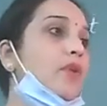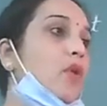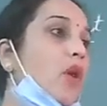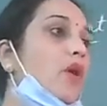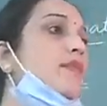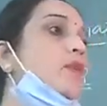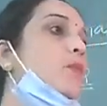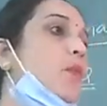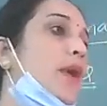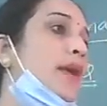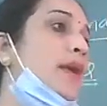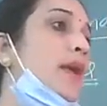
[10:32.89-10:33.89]
your
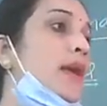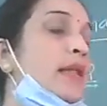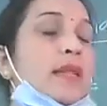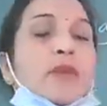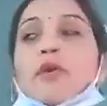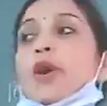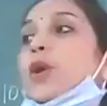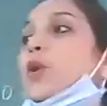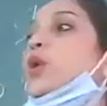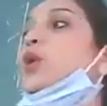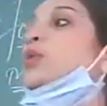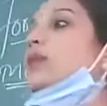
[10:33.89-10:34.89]
viewpoint, that what
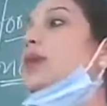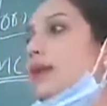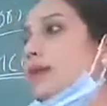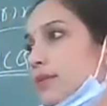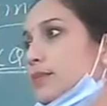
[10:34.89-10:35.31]
do you think?